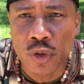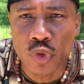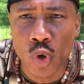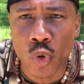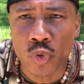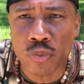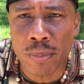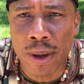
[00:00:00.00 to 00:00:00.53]

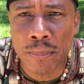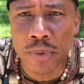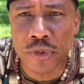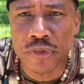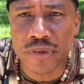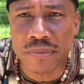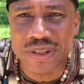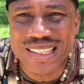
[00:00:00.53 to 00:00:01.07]
those
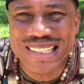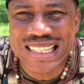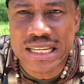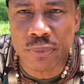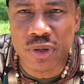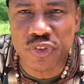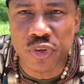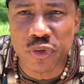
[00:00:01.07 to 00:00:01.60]
members of the
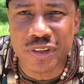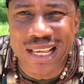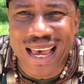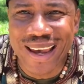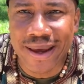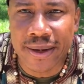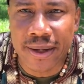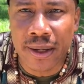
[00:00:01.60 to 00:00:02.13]
secret
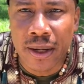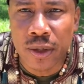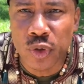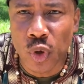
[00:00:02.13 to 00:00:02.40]
society